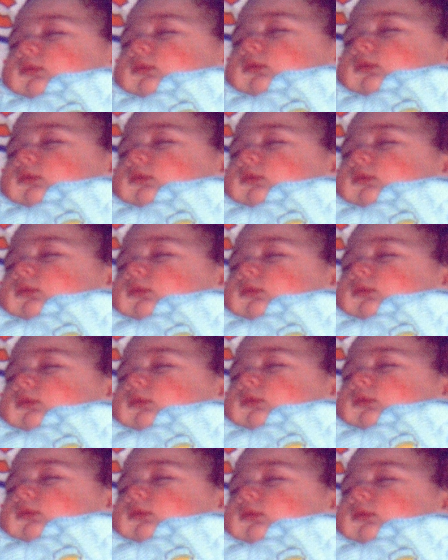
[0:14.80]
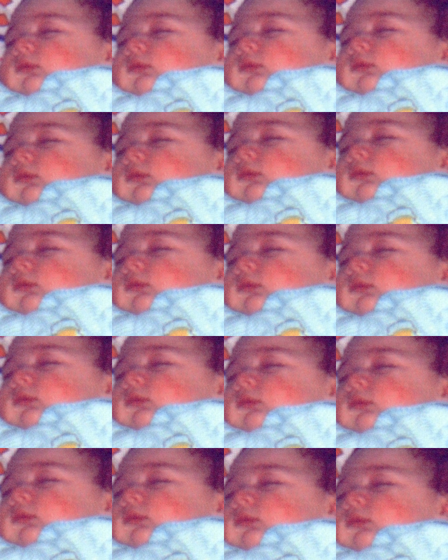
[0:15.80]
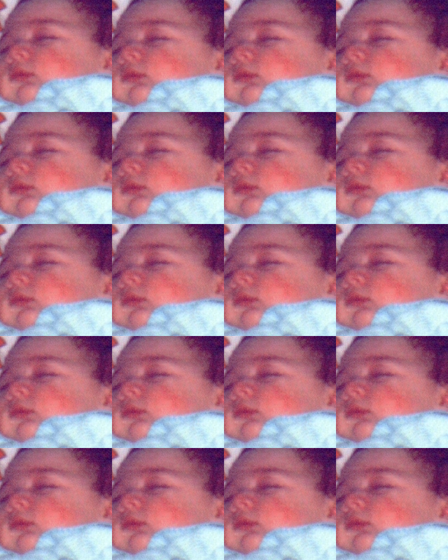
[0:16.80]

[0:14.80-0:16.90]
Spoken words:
when my mom was 18 years old, and